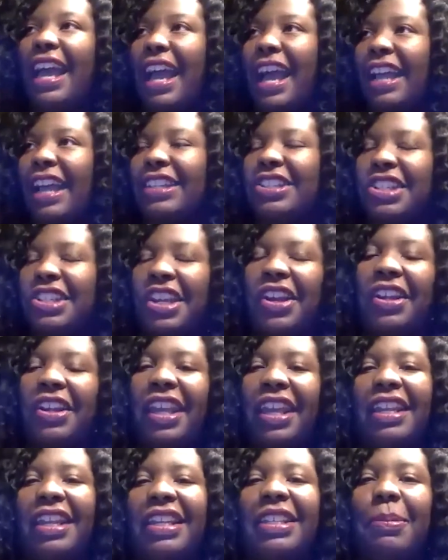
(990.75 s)
I shared
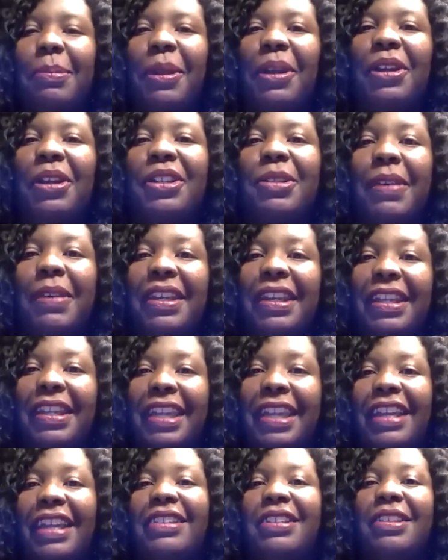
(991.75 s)
that experience with the
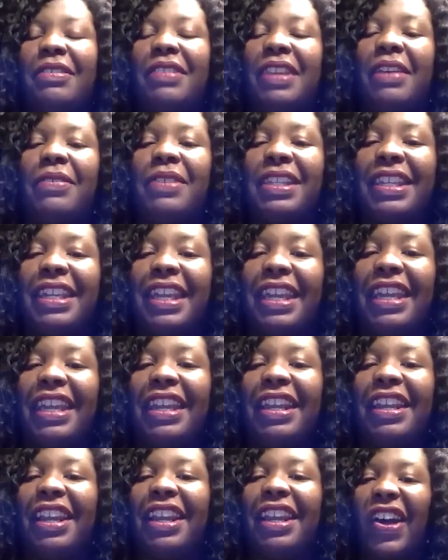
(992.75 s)
kids. So there was a kid
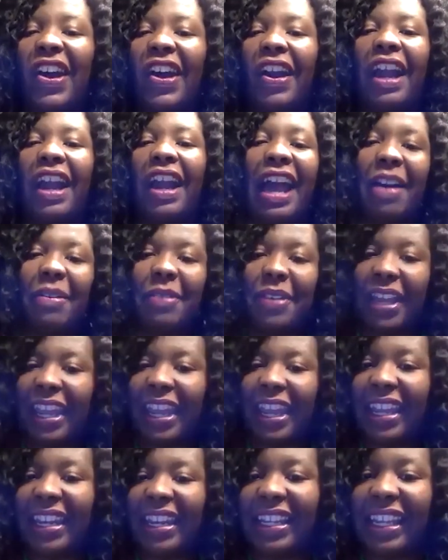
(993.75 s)
in the car, I would
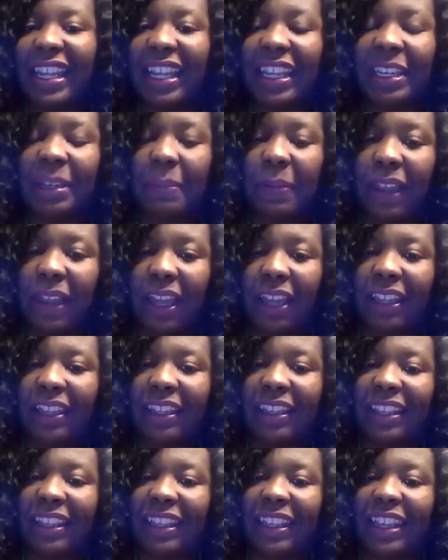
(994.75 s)
hand the kid the plate.
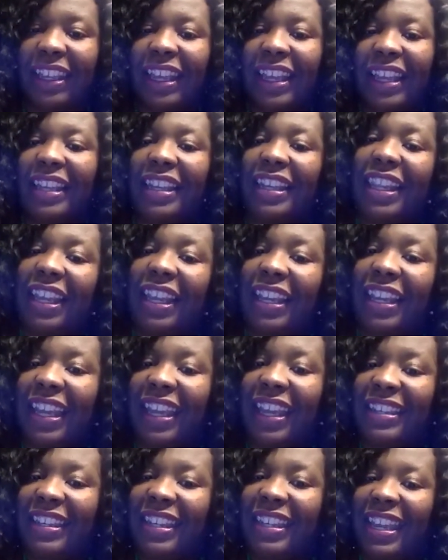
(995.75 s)
Look
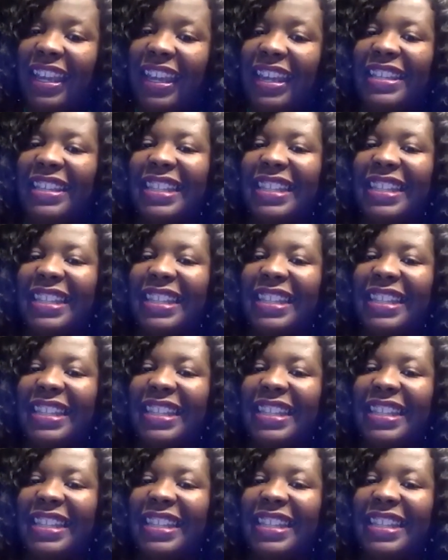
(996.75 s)
at this.